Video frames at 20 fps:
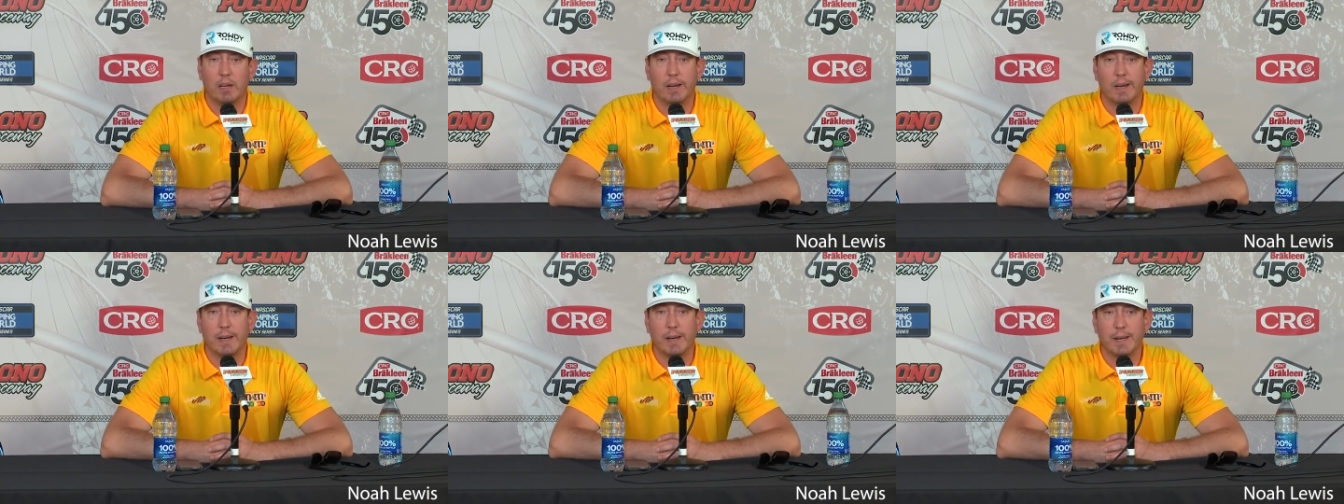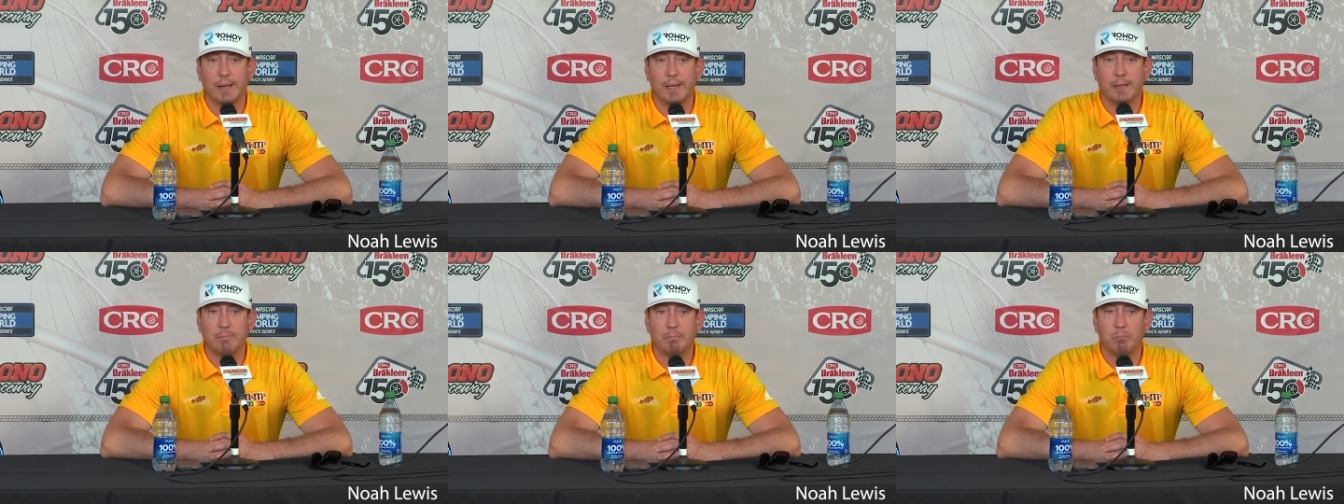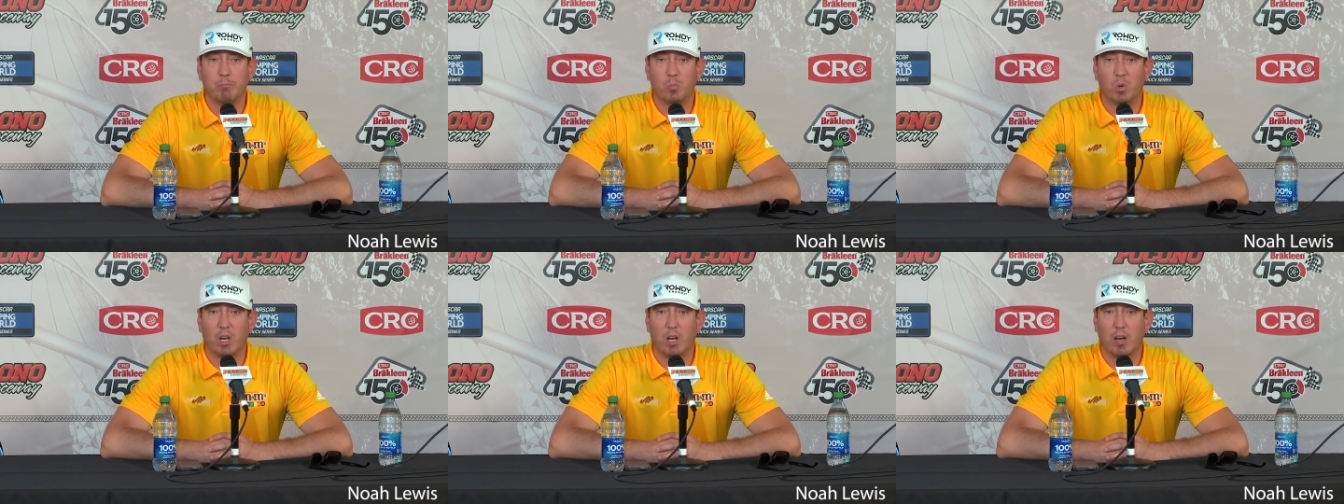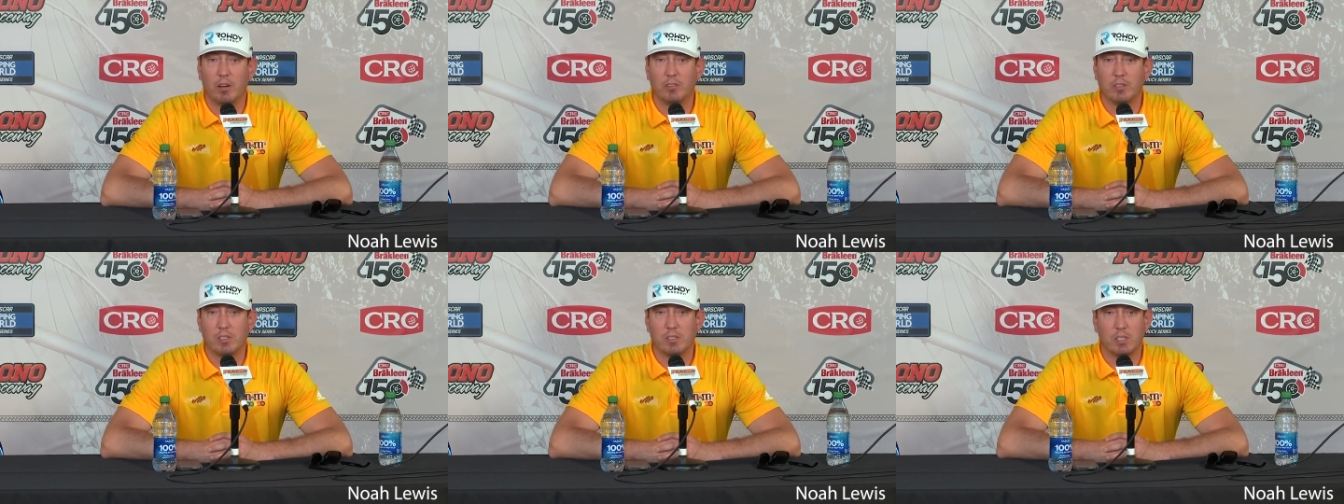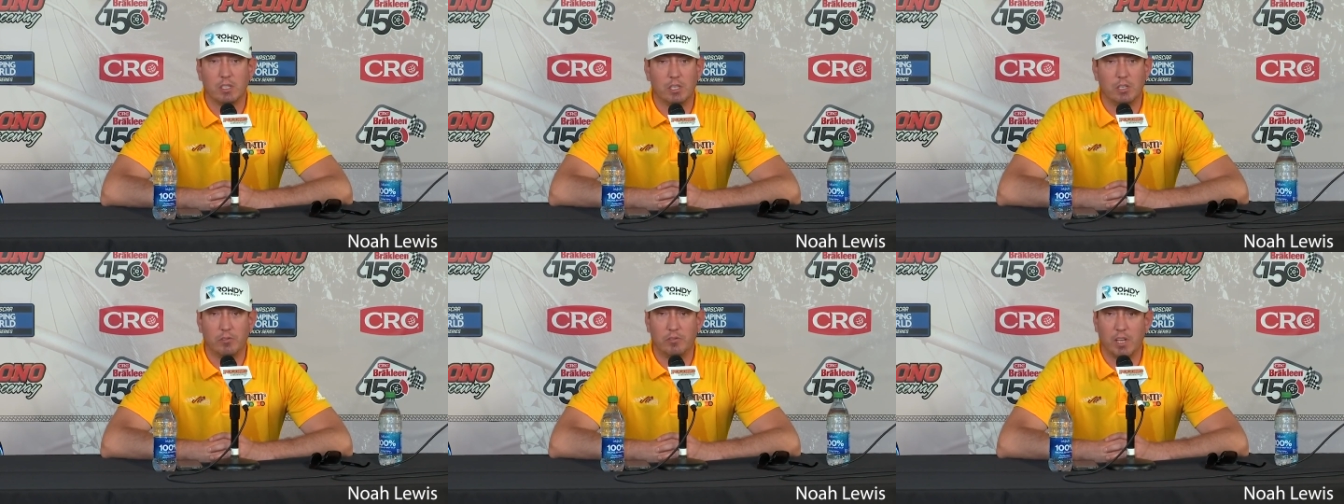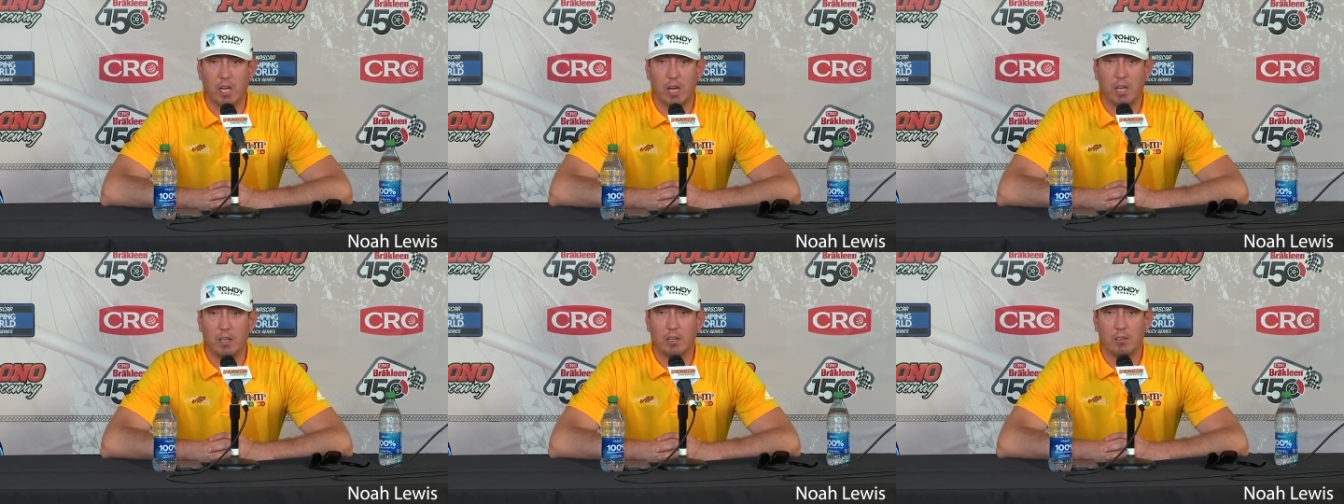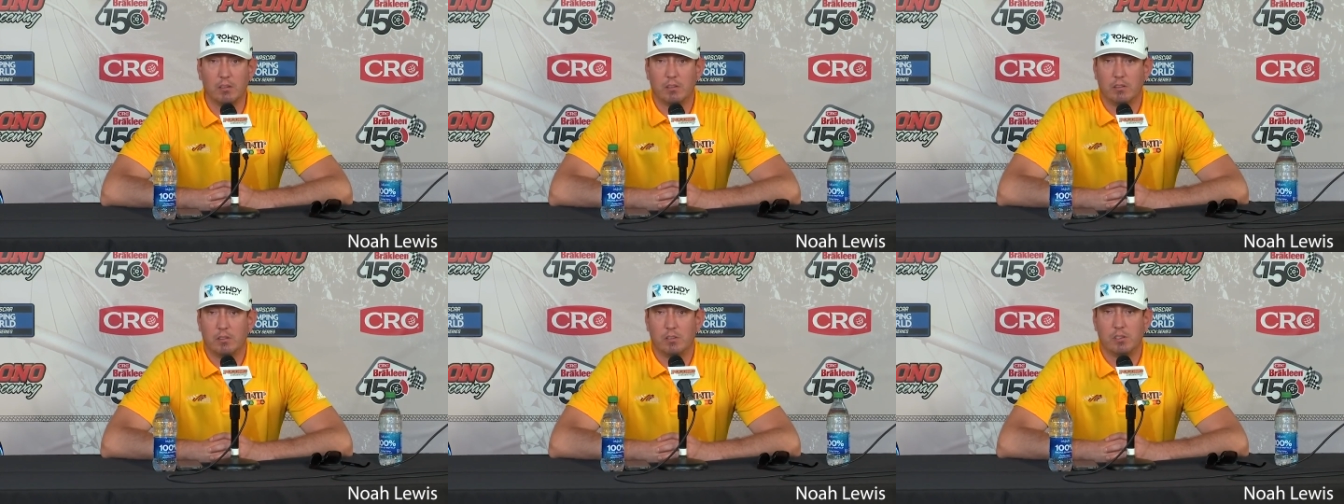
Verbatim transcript: Um, but obviously, you've got to